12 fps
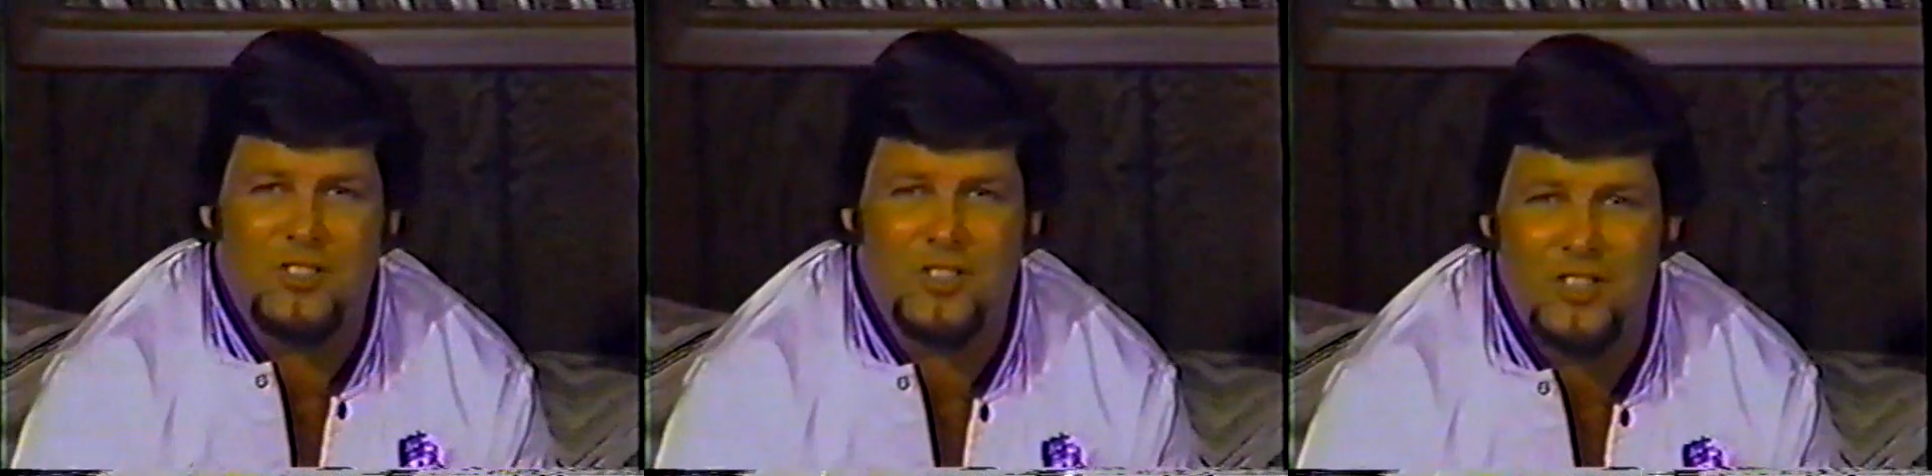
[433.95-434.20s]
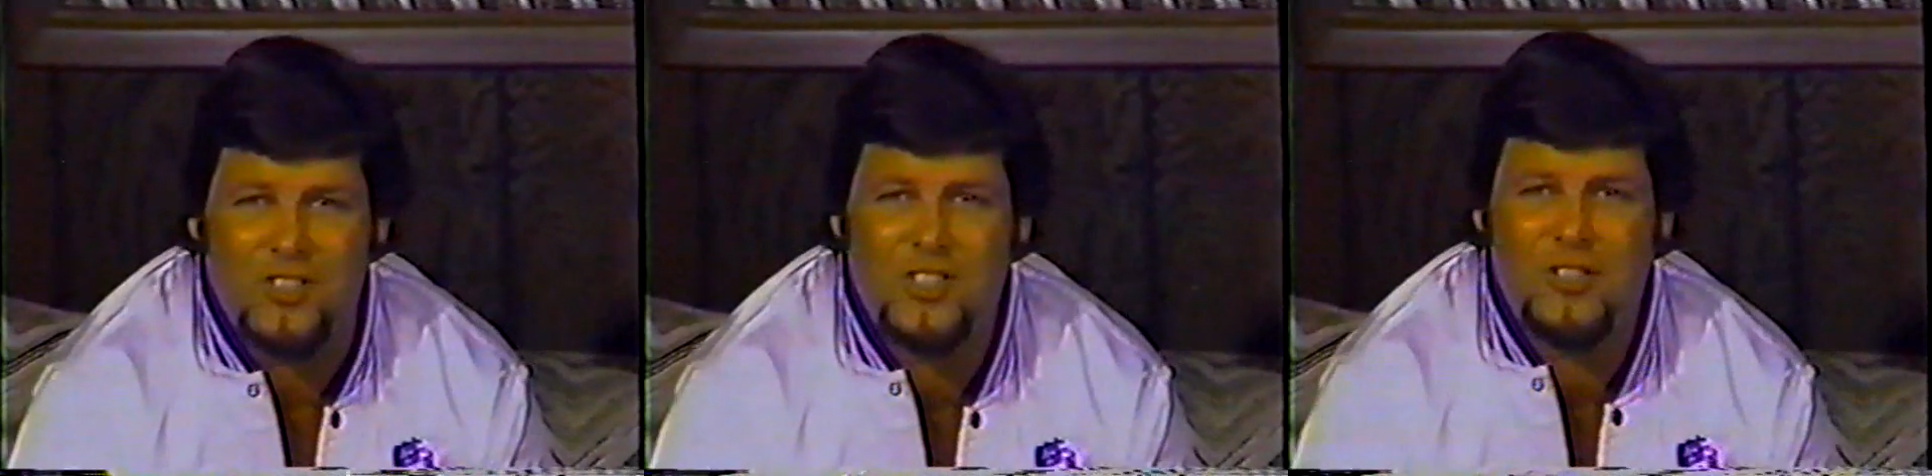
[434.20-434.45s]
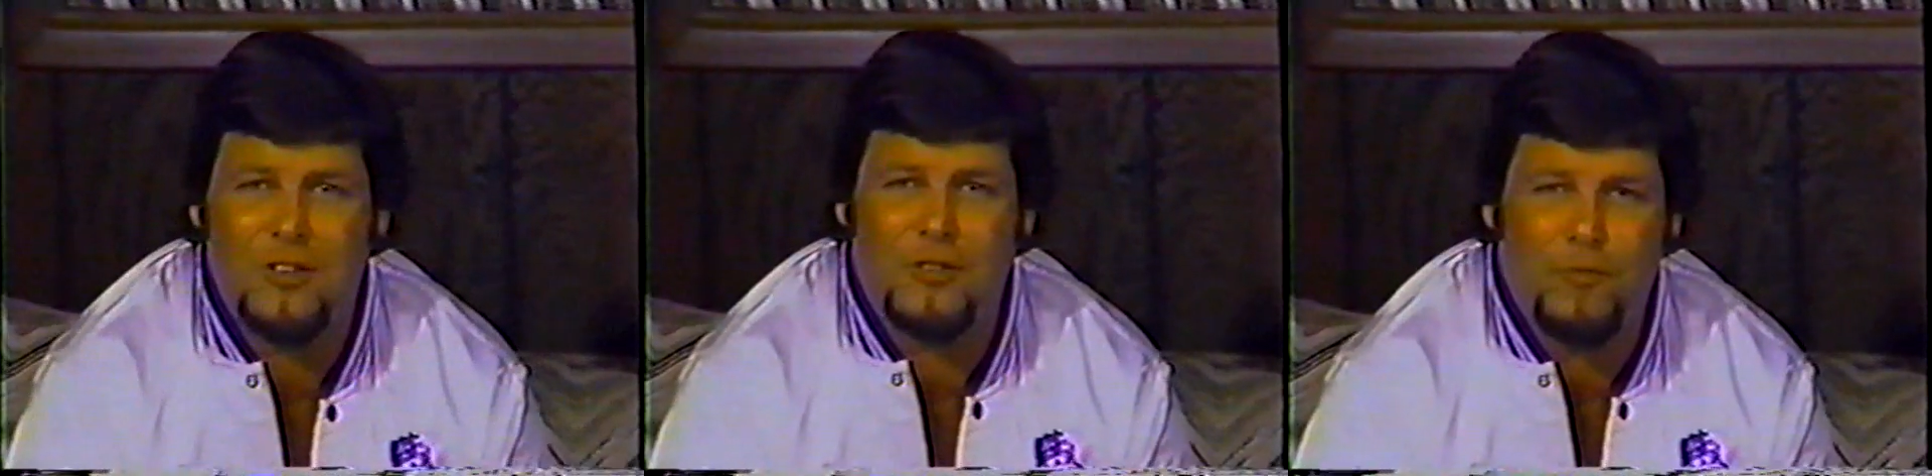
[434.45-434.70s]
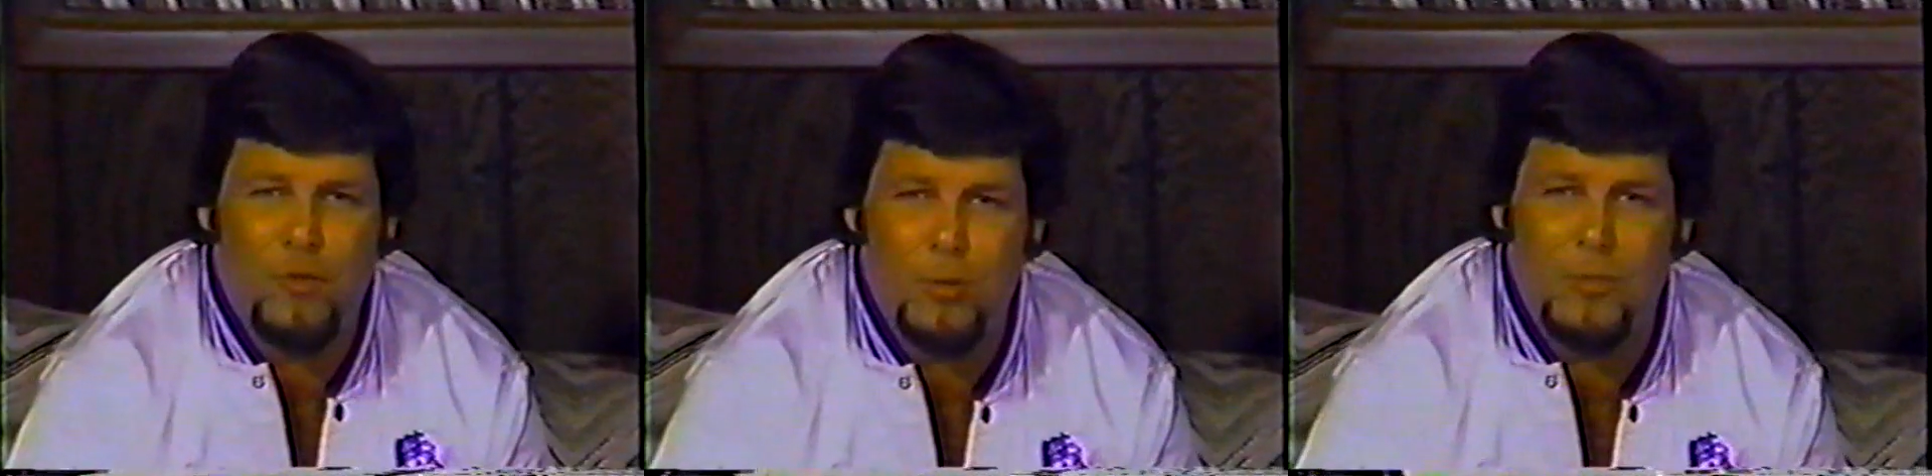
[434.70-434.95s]

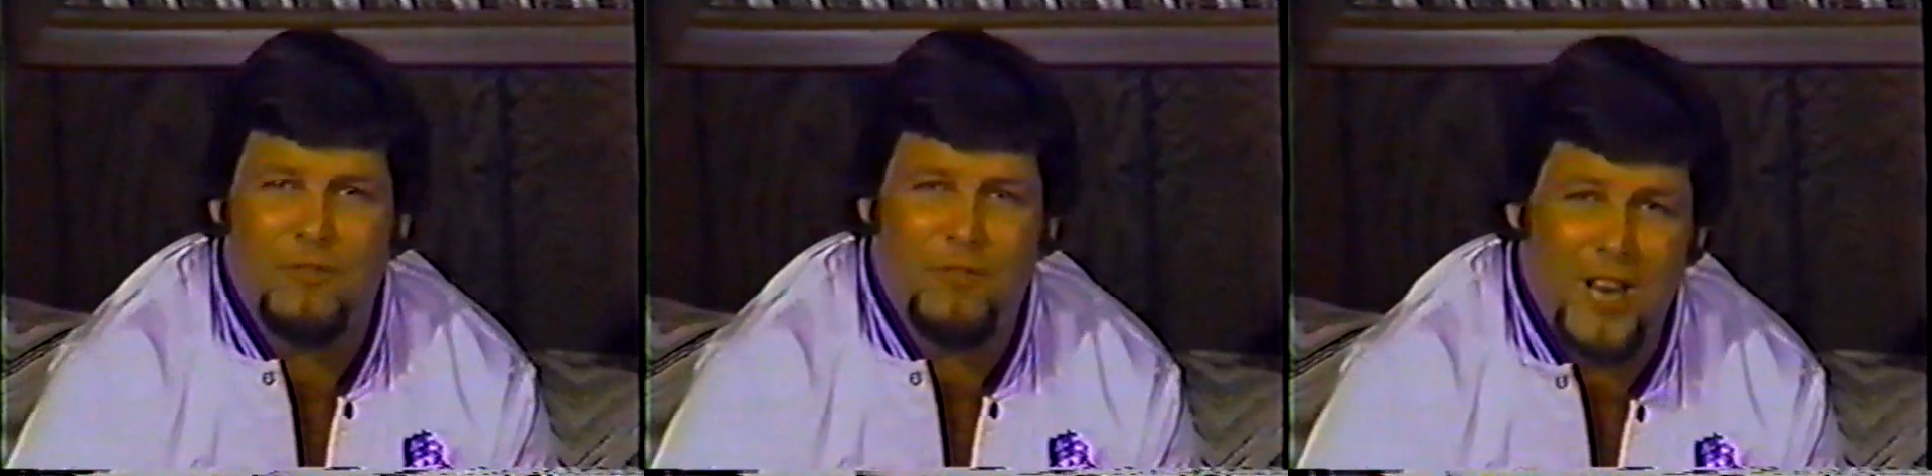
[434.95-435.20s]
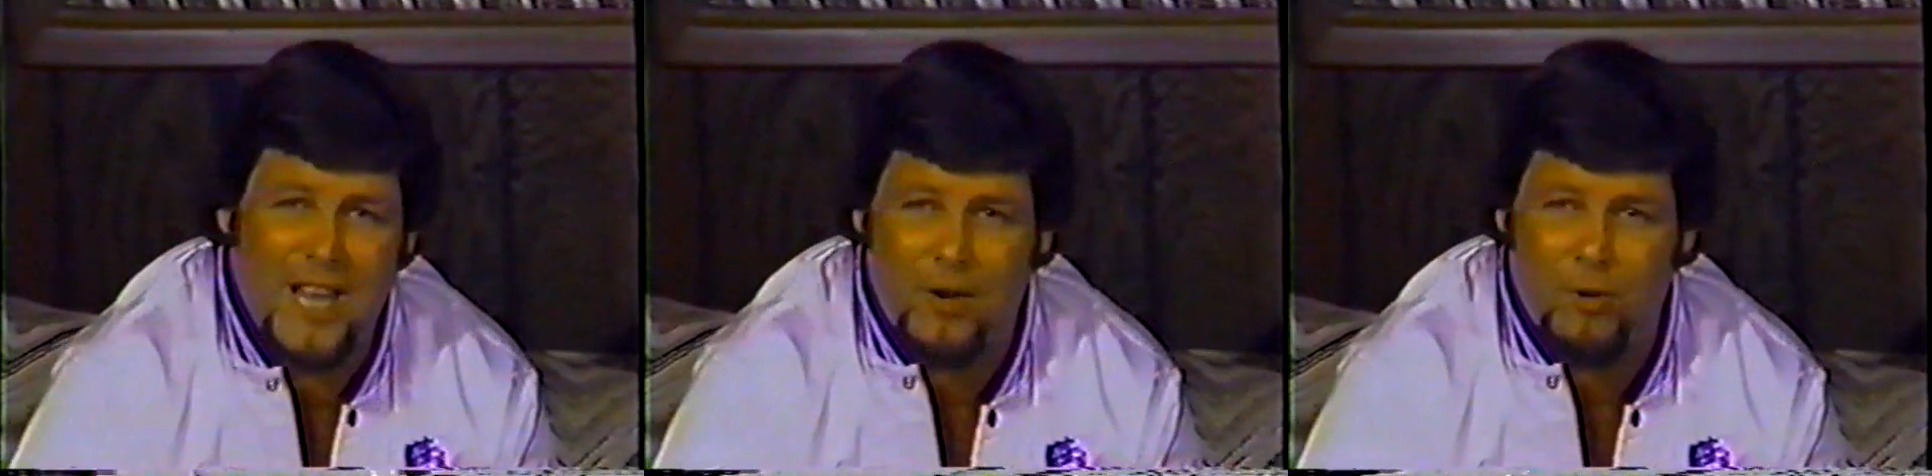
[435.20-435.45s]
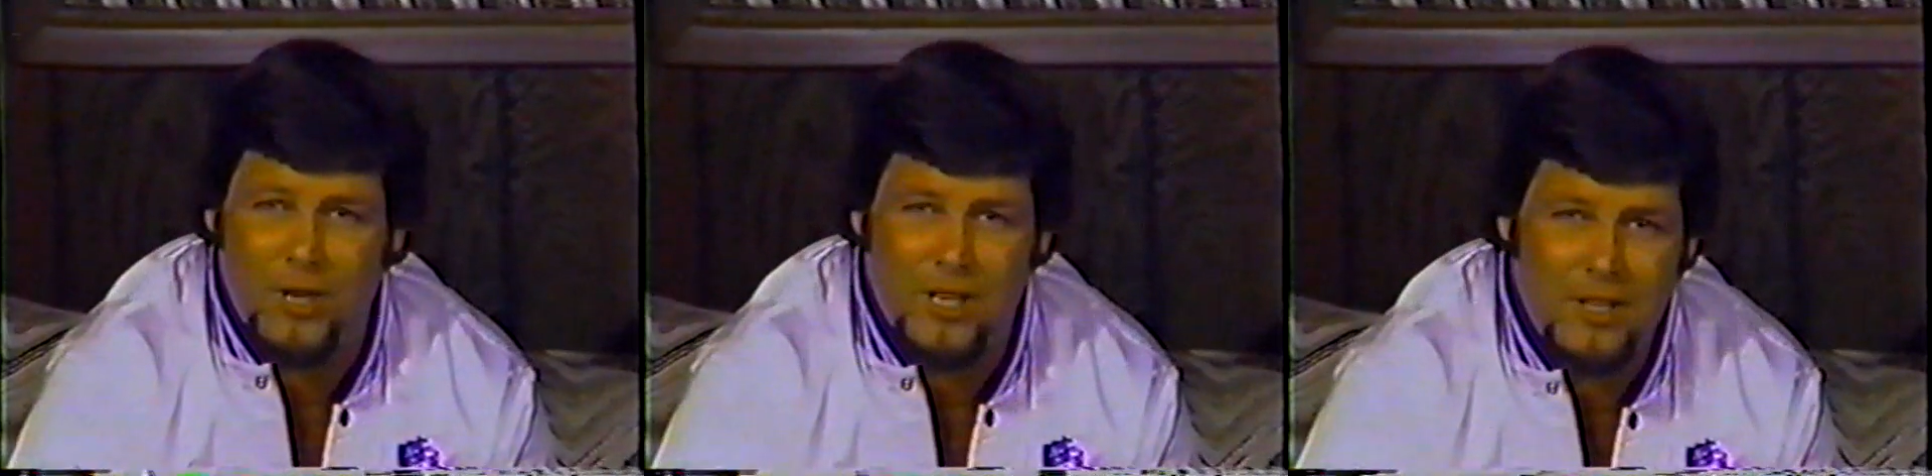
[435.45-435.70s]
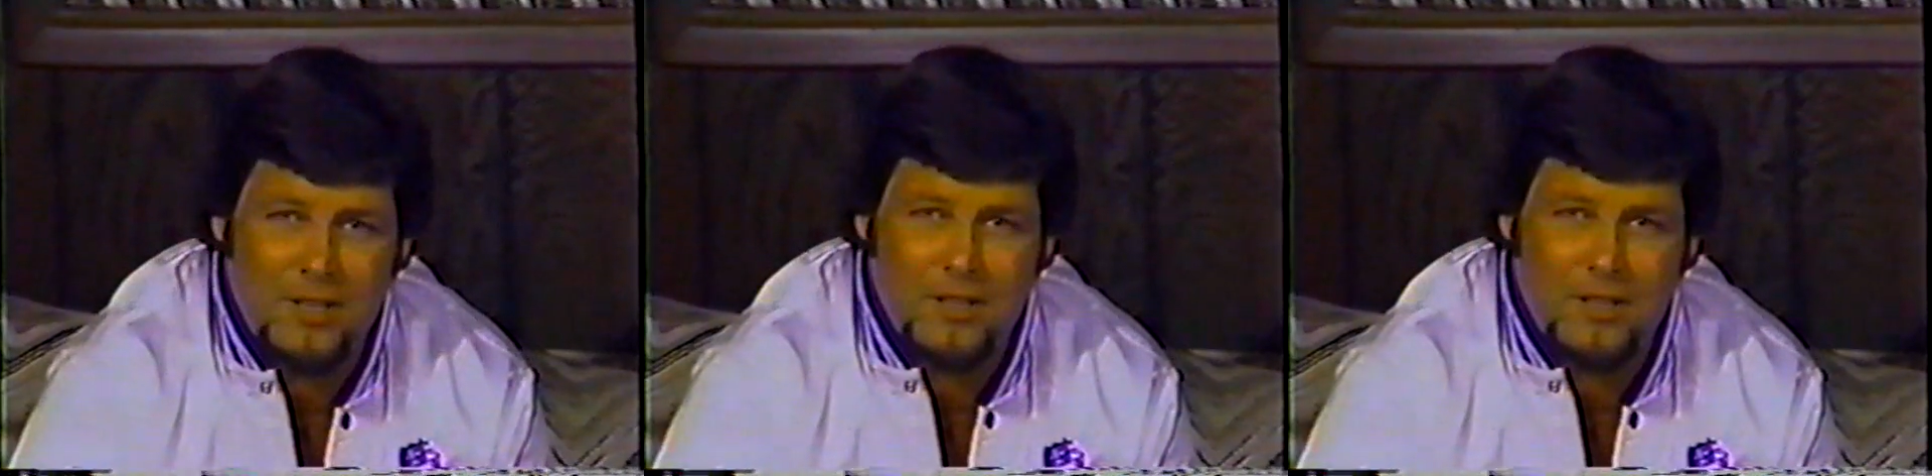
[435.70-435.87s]
sincerest form of flattery.